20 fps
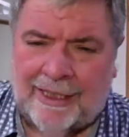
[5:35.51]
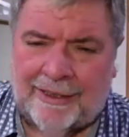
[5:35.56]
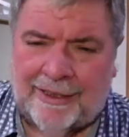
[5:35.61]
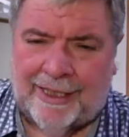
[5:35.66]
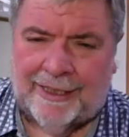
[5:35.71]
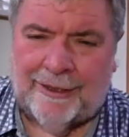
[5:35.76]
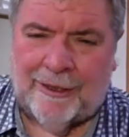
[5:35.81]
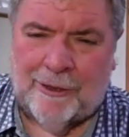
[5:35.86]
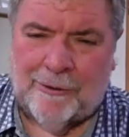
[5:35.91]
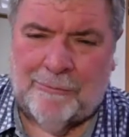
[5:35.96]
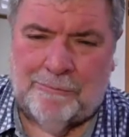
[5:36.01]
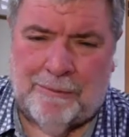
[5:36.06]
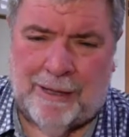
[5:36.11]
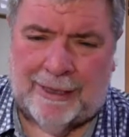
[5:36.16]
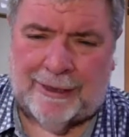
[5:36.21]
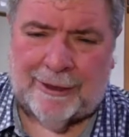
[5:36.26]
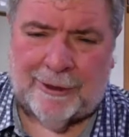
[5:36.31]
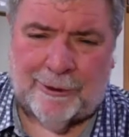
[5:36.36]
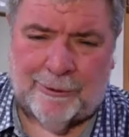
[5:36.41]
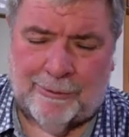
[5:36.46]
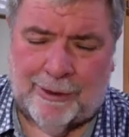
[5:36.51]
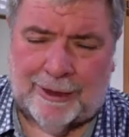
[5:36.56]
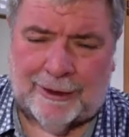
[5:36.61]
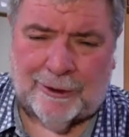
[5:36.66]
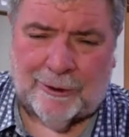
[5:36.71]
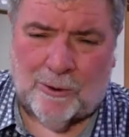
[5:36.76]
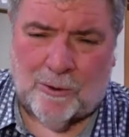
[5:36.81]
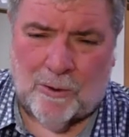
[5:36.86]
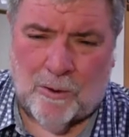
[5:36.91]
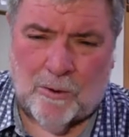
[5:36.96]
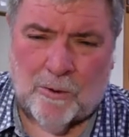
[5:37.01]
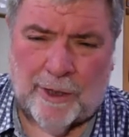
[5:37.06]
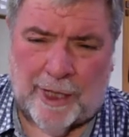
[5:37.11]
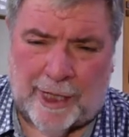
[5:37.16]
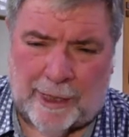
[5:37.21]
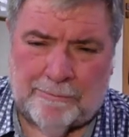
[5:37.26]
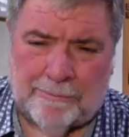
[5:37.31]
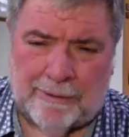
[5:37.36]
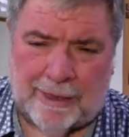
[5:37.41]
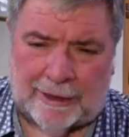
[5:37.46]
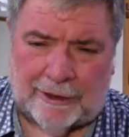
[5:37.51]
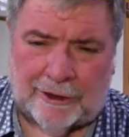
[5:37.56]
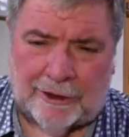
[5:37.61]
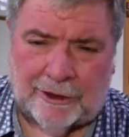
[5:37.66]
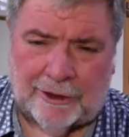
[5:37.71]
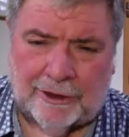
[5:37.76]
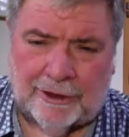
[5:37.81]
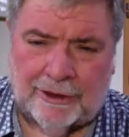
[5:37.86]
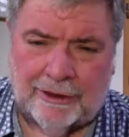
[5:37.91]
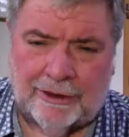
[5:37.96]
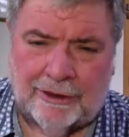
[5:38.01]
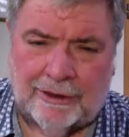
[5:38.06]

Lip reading: they don't matter to us all that much.